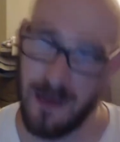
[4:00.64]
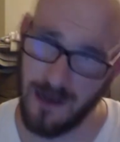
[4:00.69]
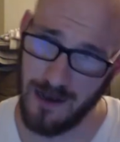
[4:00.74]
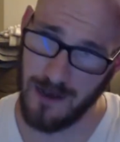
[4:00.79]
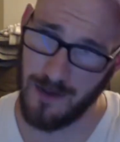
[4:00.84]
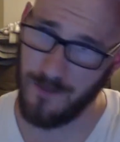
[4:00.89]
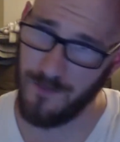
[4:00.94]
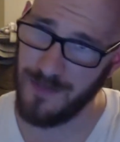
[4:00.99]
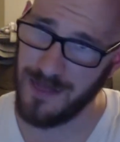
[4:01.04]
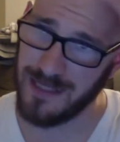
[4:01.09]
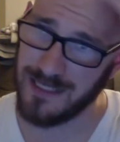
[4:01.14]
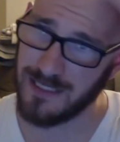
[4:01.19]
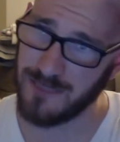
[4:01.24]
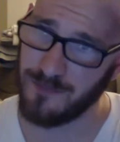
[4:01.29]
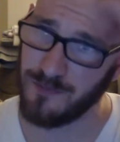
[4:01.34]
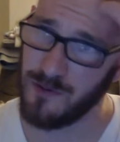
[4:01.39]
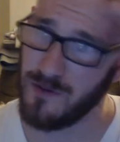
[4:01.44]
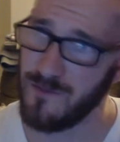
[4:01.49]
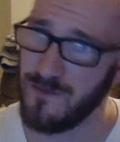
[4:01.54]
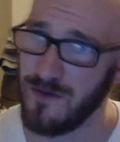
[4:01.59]
um, that's
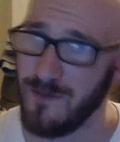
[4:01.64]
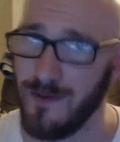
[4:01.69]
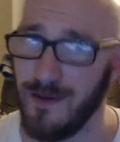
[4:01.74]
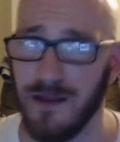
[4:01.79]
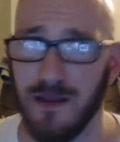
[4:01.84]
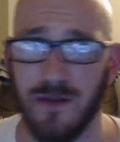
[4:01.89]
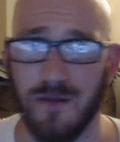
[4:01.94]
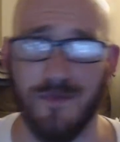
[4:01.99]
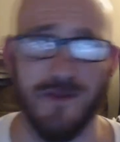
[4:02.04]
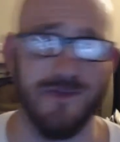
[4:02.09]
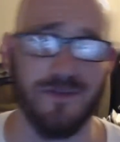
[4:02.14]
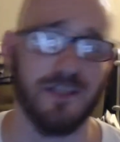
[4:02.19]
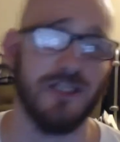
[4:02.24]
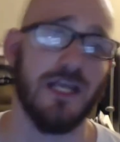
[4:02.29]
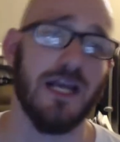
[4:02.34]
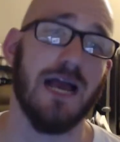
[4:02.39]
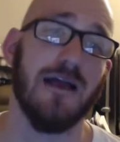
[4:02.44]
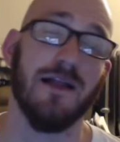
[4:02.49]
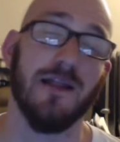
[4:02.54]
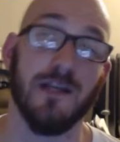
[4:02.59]
proven to be a little bit of a
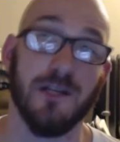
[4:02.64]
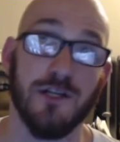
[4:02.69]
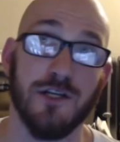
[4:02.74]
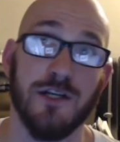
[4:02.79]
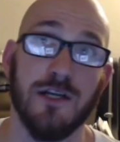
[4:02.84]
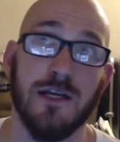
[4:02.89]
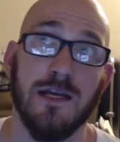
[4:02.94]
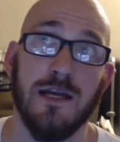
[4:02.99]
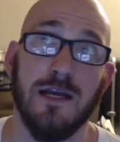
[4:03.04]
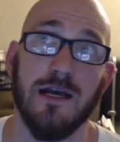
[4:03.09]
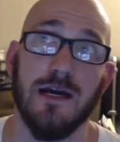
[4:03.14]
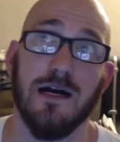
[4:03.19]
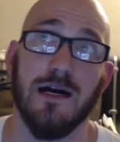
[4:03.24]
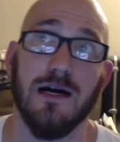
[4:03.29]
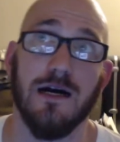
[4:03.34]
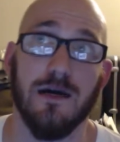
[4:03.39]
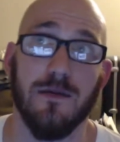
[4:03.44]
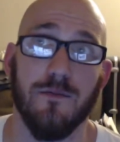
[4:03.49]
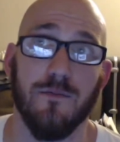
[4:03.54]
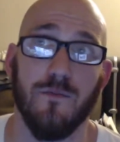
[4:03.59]
challenge,
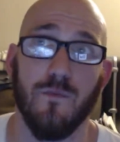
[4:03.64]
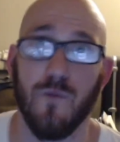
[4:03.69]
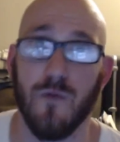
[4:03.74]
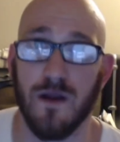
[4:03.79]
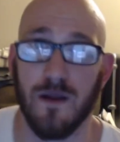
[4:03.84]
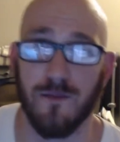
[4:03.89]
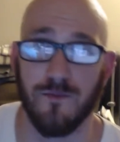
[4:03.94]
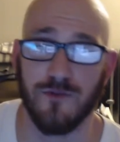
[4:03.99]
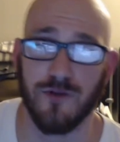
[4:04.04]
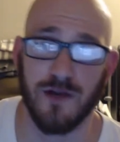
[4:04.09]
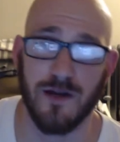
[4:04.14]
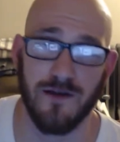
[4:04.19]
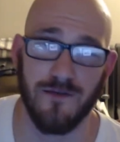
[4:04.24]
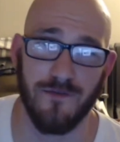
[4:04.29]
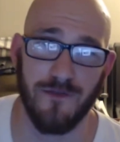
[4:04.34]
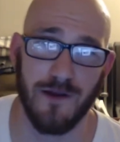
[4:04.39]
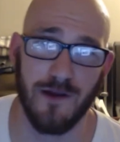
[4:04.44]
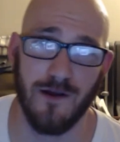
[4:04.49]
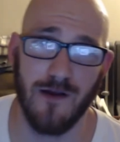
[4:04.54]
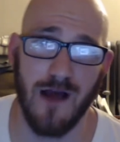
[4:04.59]
um, one I'm trying to
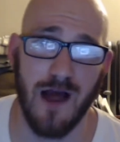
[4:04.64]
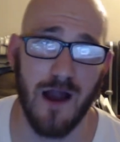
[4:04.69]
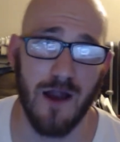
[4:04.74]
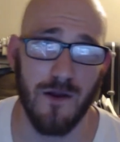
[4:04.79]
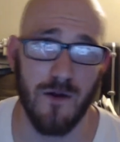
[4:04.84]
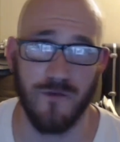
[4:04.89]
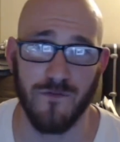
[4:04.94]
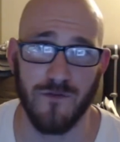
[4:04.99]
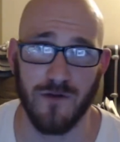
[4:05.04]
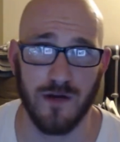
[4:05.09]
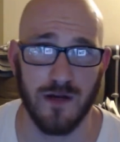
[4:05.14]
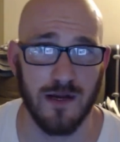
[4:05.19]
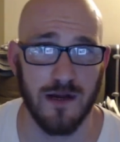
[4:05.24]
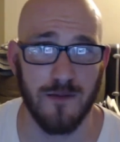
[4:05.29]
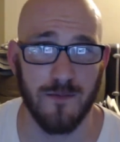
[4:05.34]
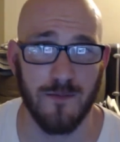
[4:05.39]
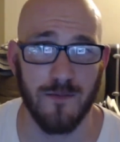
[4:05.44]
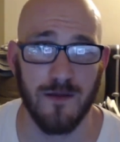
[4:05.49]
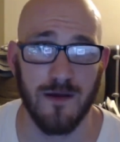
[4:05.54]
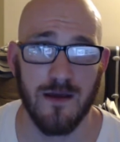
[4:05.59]
figure out how to
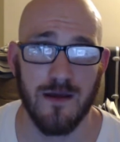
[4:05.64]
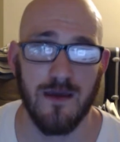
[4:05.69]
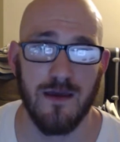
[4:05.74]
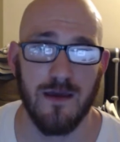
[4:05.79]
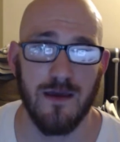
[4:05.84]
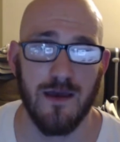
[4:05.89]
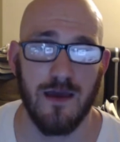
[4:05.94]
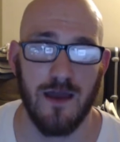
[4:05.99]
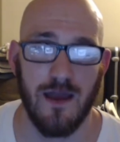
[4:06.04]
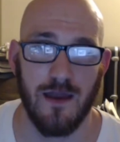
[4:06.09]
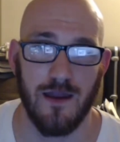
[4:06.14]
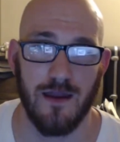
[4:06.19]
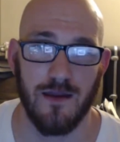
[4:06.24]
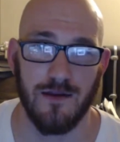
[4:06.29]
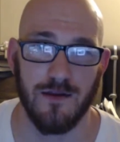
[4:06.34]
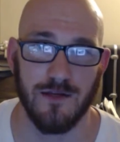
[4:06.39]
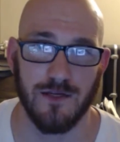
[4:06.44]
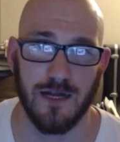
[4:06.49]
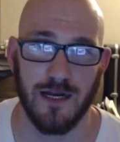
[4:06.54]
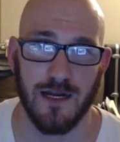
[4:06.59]
overcome
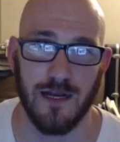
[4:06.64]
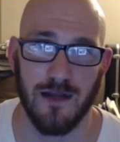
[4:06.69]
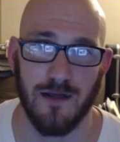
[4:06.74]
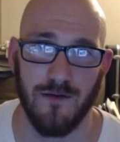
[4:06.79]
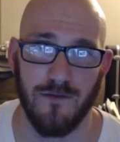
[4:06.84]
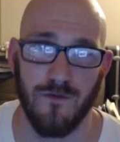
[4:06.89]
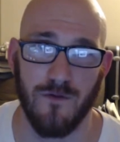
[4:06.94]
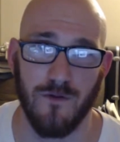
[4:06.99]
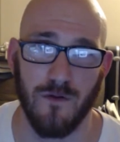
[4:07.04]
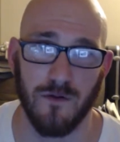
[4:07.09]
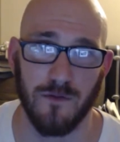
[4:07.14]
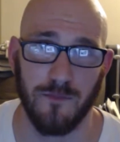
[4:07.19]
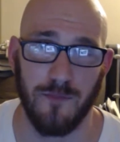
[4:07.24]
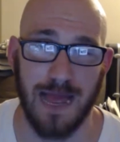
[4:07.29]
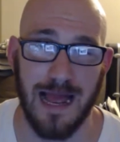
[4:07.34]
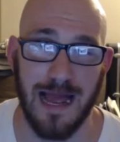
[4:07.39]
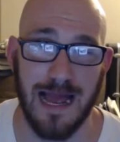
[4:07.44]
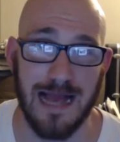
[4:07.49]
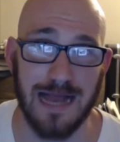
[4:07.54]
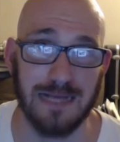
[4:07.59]
and just kind of vault
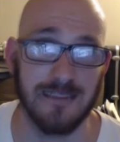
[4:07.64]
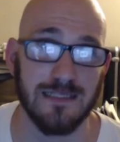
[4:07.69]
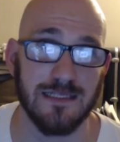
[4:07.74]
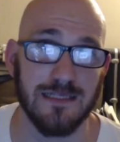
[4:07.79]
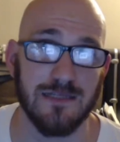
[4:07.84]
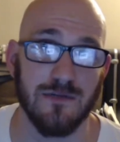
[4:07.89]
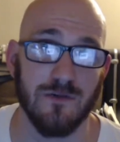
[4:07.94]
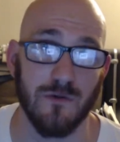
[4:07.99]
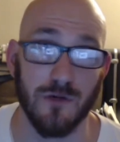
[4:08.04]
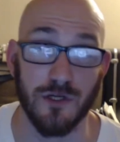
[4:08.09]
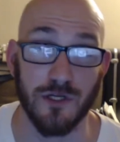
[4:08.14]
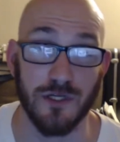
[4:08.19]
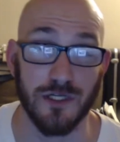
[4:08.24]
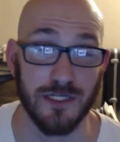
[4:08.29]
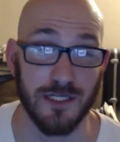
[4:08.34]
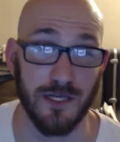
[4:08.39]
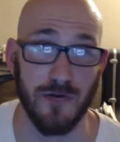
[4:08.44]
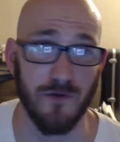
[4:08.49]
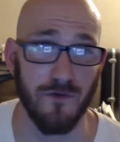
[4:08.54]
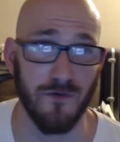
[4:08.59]
past or
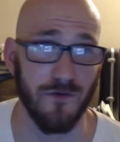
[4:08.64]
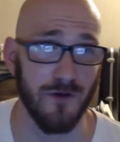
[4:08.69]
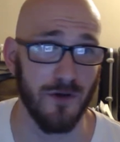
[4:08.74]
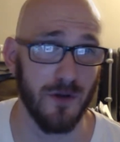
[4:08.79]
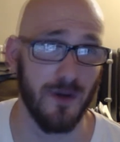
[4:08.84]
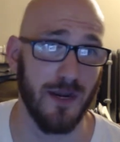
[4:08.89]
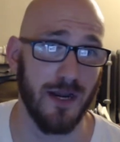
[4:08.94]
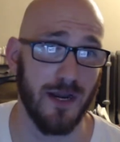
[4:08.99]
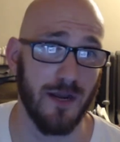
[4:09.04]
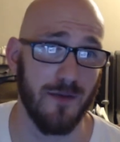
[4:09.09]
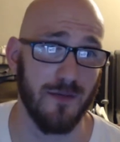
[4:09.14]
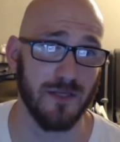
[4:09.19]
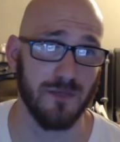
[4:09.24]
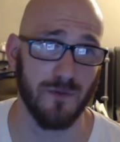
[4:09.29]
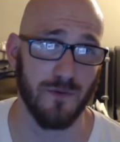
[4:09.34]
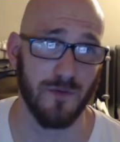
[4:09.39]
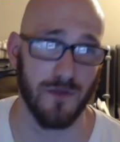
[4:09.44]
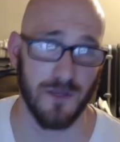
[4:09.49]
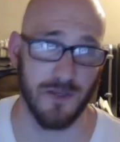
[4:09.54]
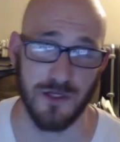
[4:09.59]
just get over and do it
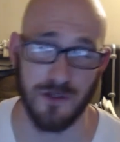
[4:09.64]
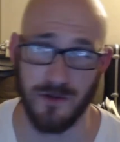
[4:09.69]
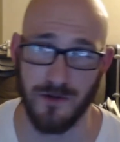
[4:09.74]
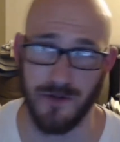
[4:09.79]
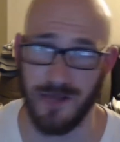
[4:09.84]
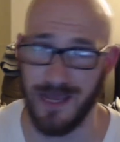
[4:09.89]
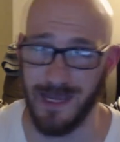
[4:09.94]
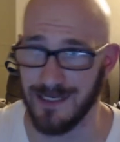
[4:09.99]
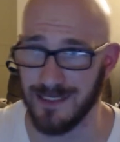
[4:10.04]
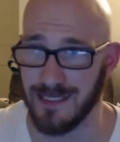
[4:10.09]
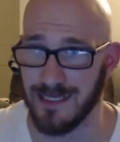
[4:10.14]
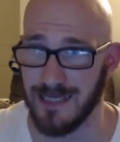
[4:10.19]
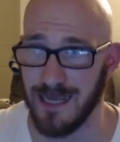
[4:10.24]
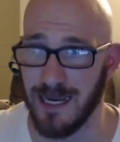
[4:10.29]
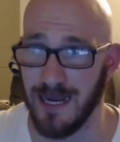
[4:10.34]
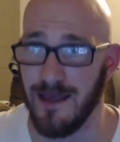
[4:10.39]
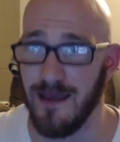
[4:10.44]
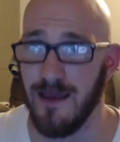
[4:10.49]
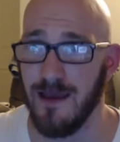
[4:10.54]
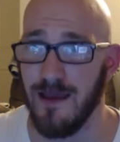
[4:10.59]
anyways. One of the two, can't
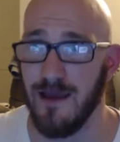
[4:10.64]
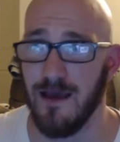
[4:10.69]
decide.